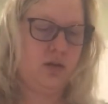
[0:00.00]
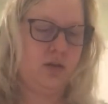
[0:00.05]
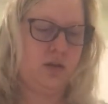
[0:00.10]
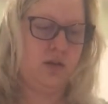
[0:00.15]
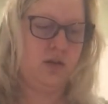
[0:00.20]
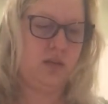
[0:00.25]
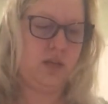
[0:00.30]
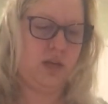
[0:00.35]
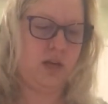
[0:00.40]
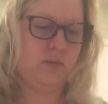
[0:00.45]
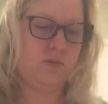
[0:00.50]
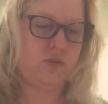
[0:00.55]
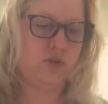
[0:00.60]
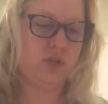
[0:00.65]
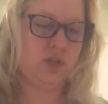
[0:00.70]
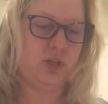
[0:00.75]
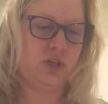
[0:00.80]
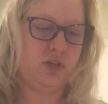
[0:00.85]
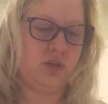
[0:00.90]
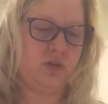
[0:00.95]
Then I'm just
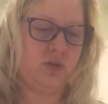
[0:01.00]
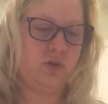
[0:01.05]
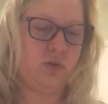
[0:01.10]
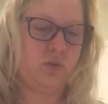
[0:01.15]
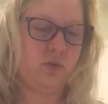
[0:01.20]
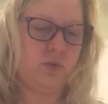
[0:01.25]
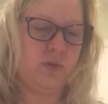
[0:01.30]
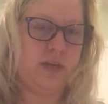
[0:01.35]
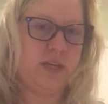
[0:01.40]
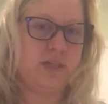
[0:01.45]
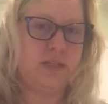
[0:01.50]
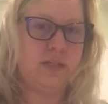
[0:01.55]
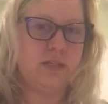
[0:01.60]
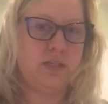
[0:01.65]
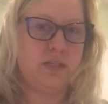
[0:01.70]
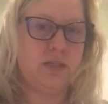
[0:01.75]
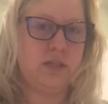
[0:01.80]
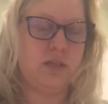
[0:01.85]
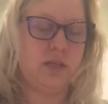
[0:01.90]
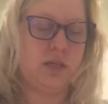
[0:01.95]
going to
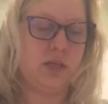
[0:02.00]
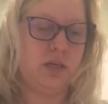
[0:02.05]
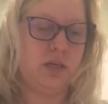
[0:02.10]
twist.